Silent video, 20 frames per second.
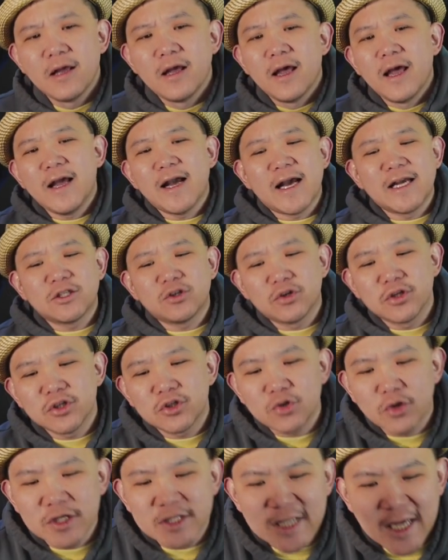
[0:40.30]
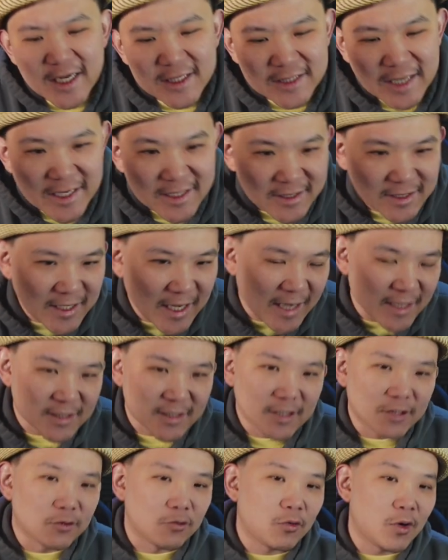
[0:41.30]
Hey guys, Tony Soy Sass Sass,
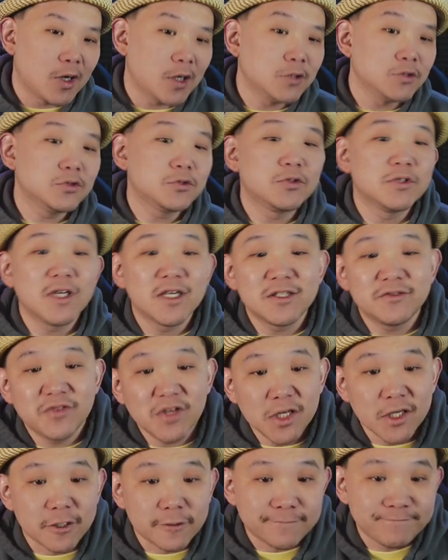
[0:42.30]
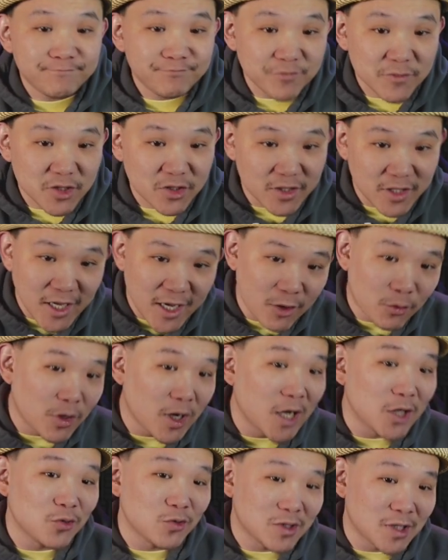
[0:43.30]
and welcome to today's video. Today we're
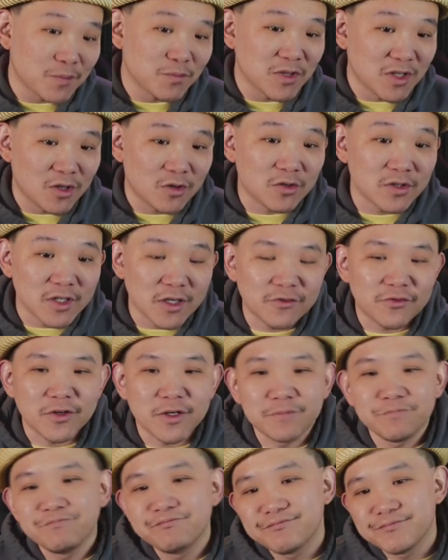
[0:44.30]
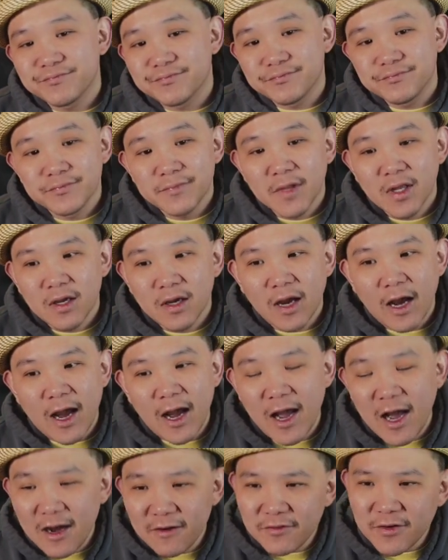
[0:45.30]
gonna do something a little different. I
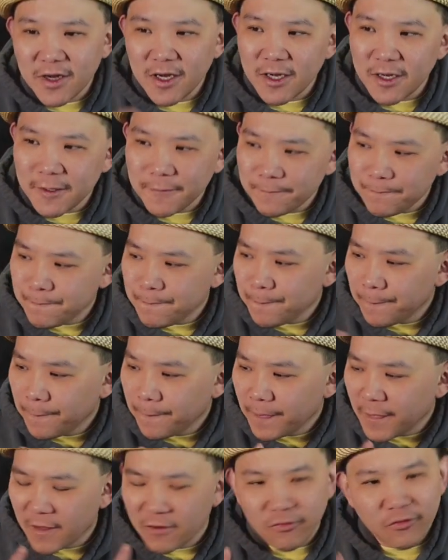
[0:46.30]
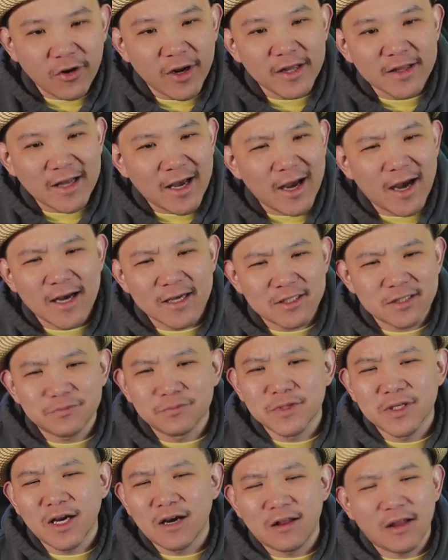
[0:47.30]
have a friend that asks
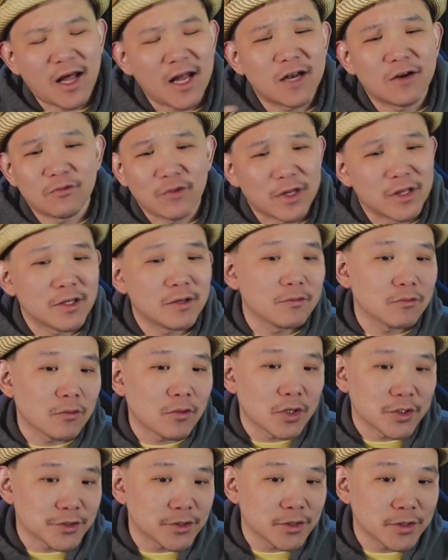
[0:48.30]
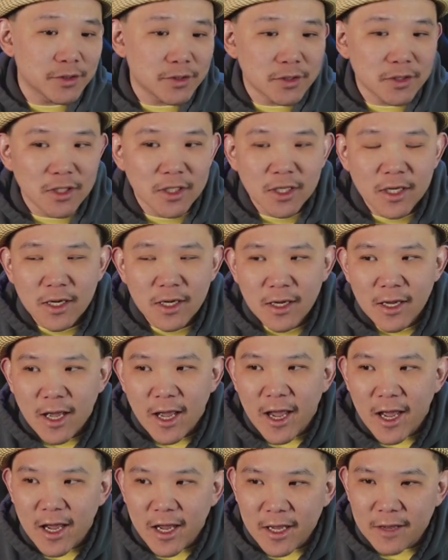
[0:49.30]
me a lot of random questions,
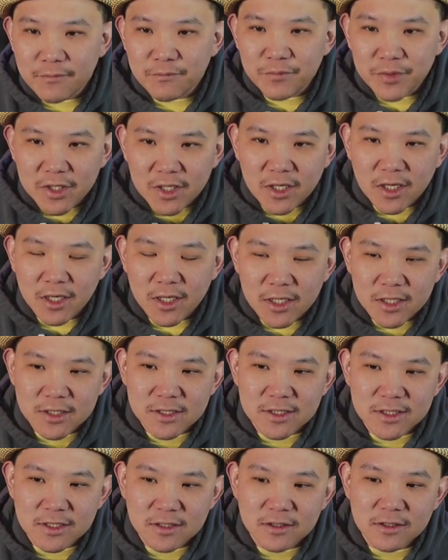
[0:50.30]
and because